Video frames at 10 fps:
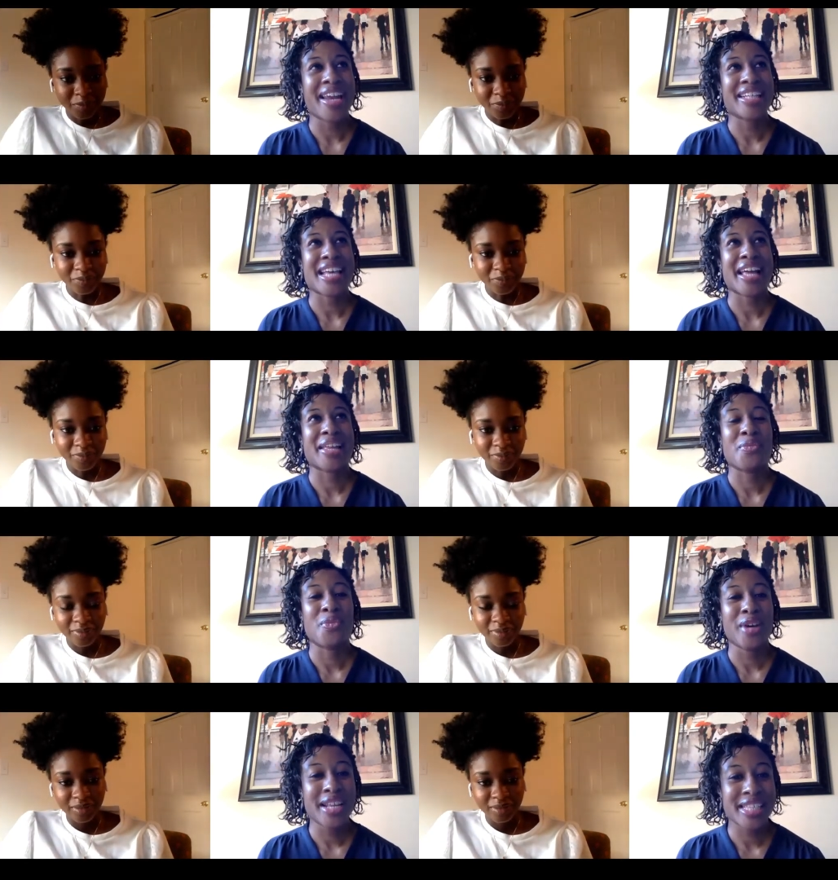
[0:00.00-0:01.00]
Speaker 1: exactly
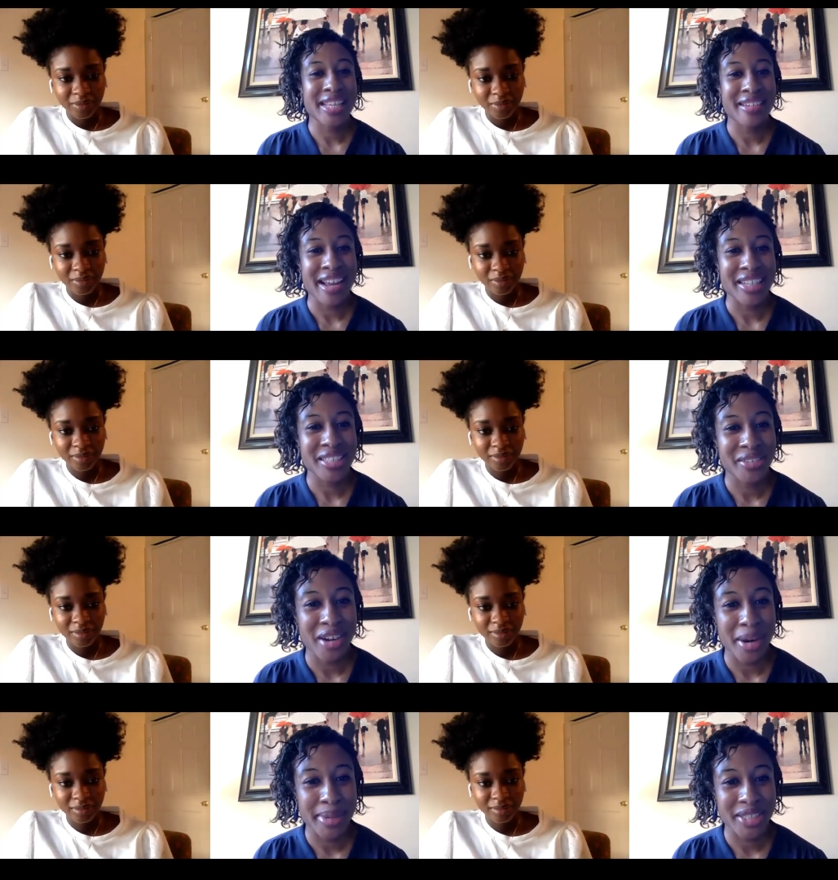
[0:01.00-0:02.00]
what is international
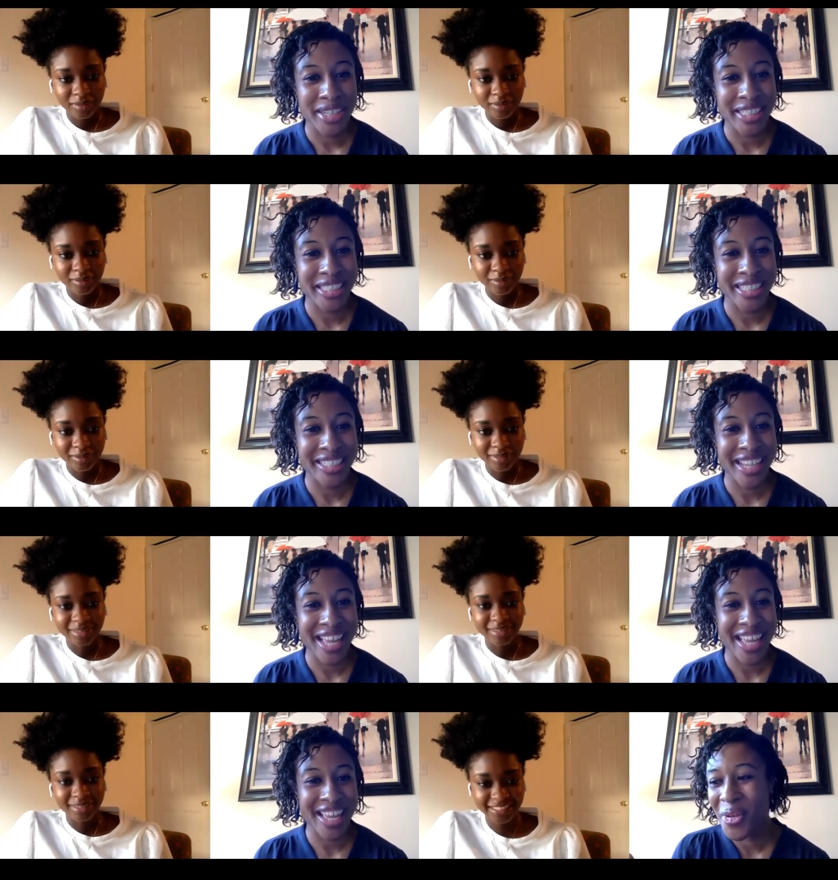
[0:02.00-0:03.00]
arbitration
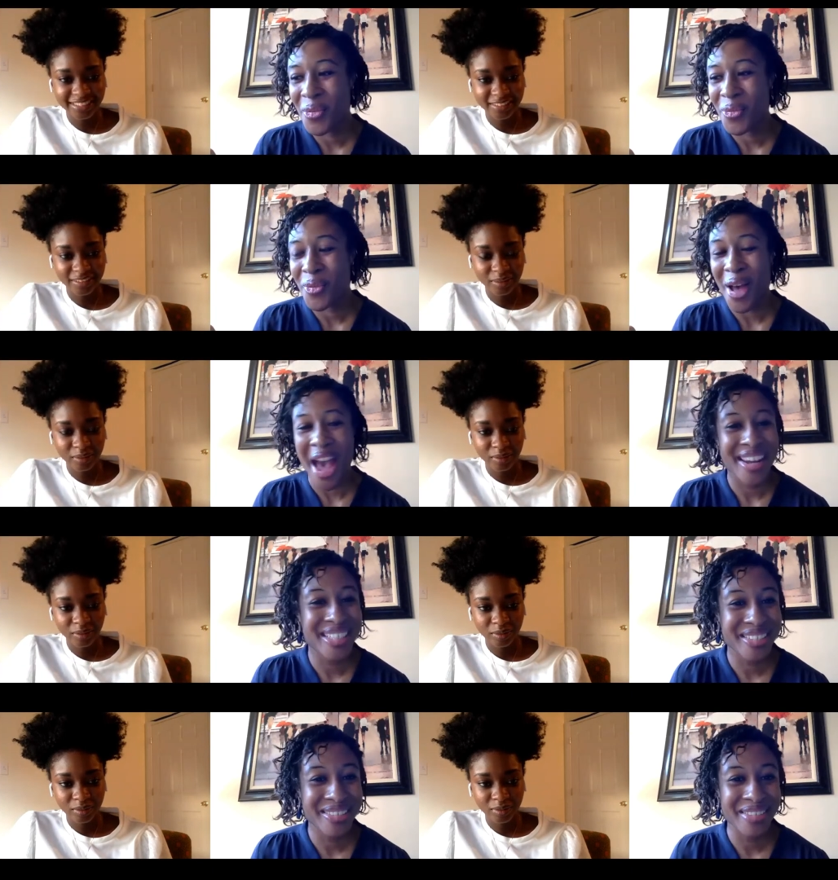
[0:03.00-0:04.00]
and how
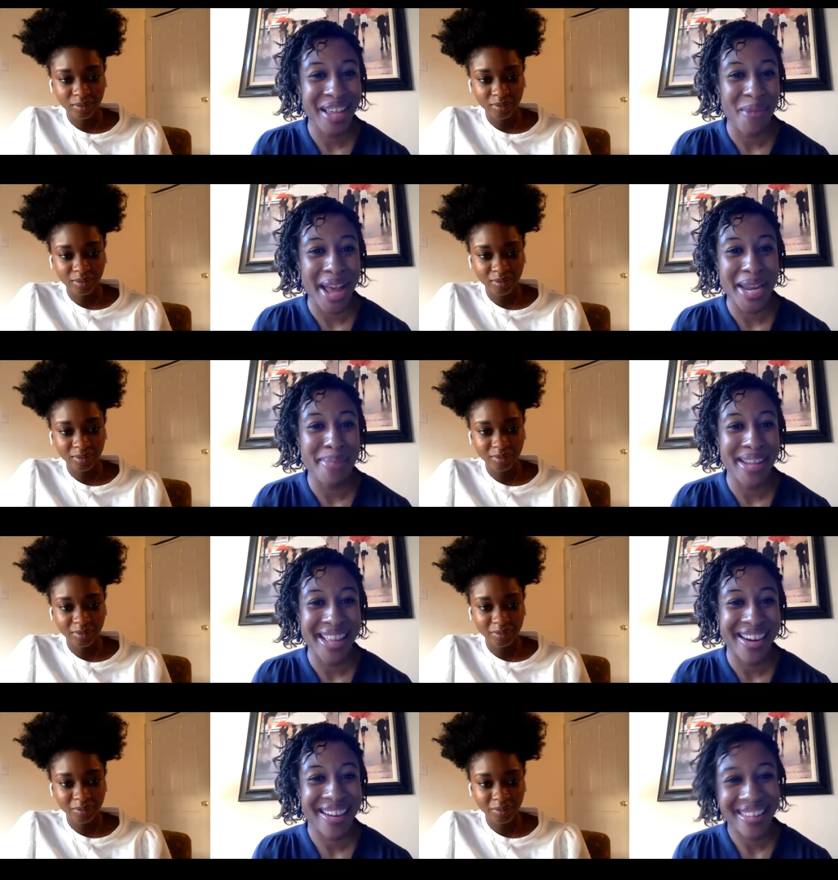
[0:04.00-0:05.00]
did you like wind up in
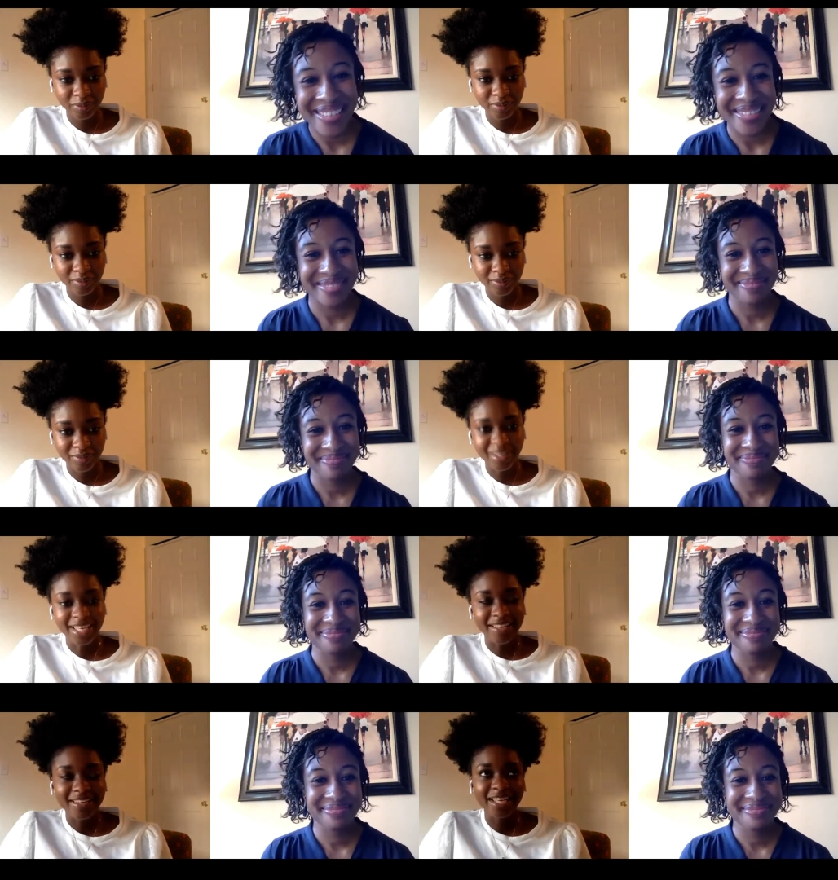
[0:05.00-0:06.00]
there?
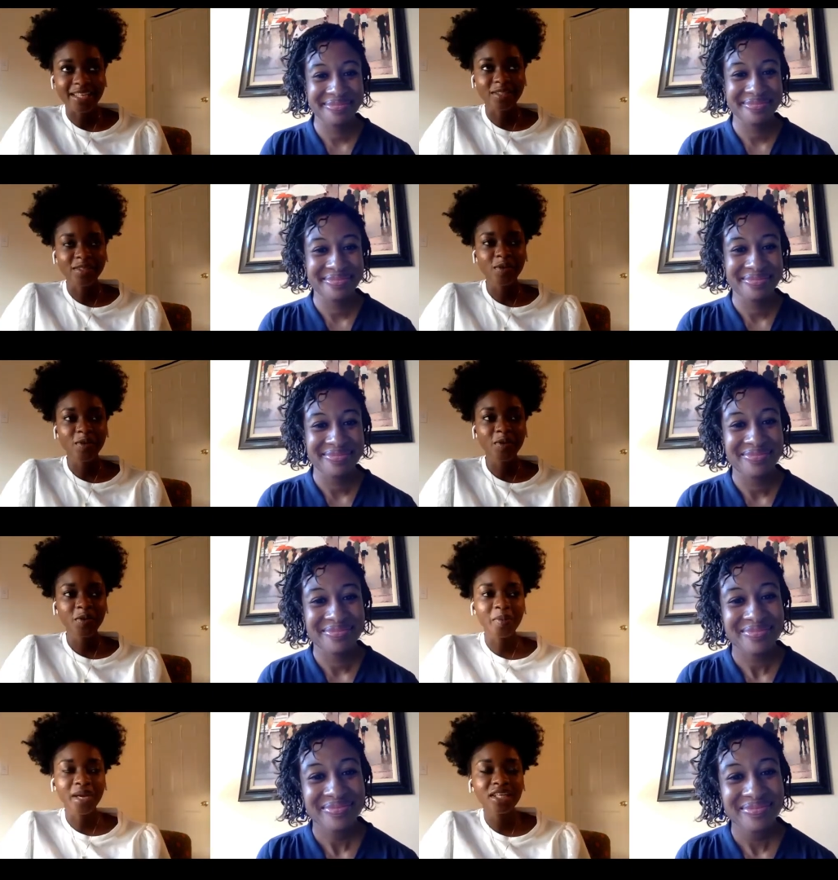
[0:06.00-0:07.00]
Speaker 2: Yeah,
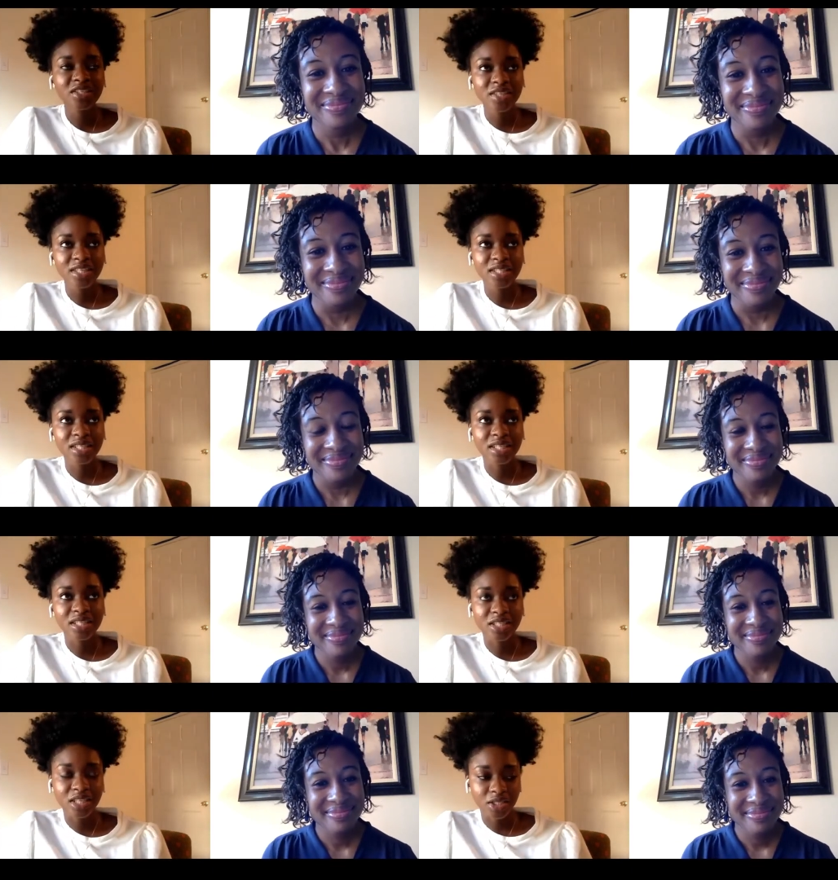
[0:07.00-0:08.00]
so my interest
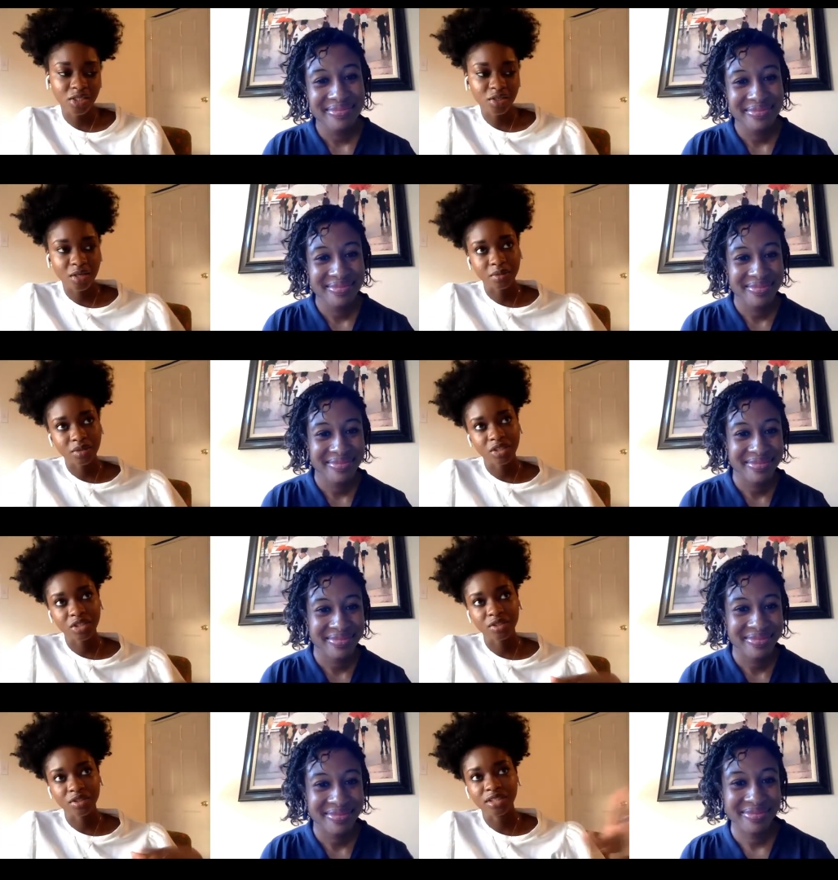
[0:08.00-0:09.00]
in international
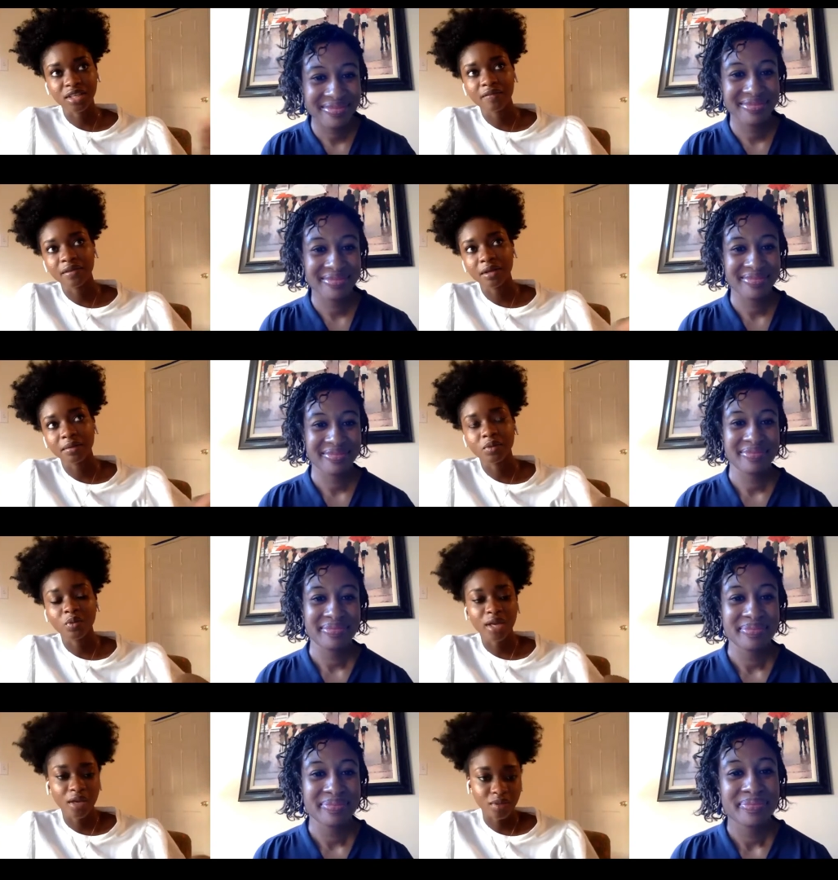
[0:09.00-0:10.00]
arbitration developed
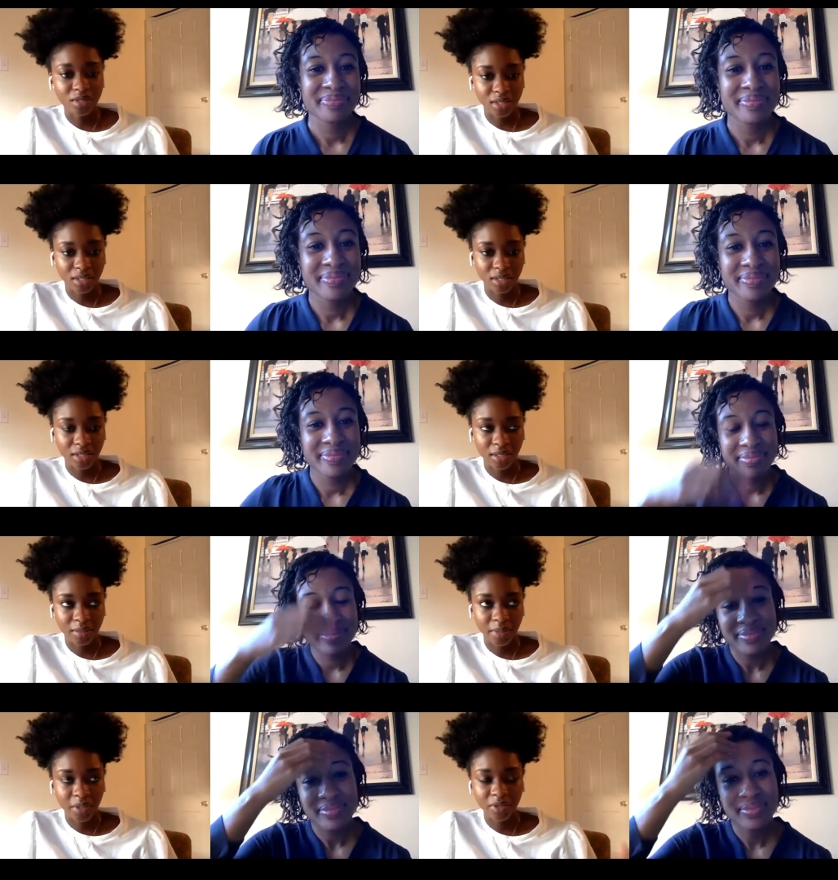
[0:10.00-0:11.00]
when I was in
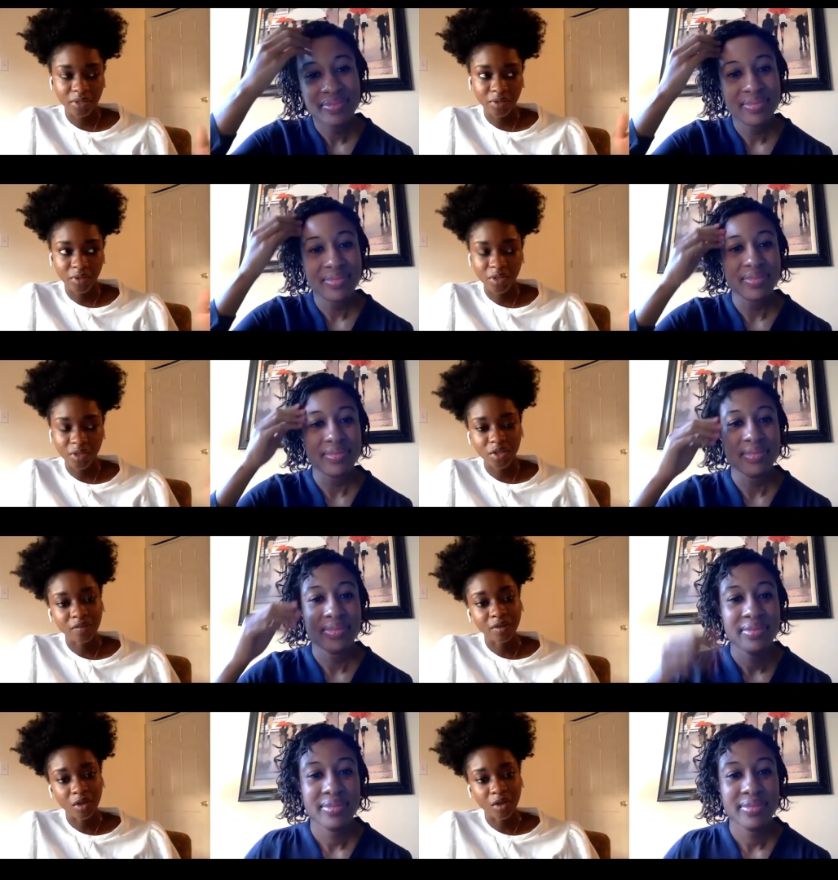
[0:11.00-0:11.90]
my third year of